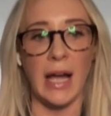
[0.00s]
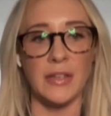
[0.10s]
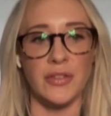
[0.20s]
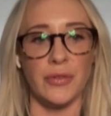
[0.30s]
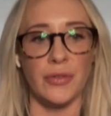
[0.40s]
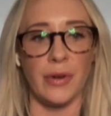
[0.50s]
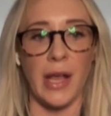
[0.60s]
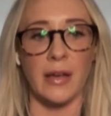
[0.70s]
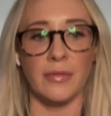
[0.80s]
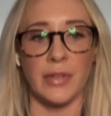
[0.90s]
to
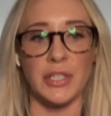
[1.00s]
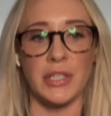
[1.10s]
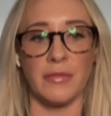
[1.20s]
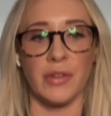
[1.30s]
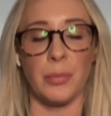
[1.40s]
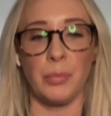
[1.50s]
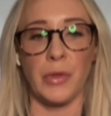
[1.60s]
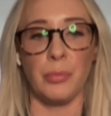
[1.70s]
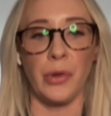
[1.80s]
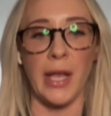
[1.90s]
creatively shift
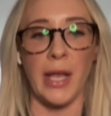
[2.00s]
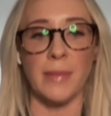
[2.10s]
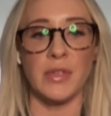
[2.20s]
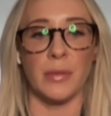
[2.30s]
the blame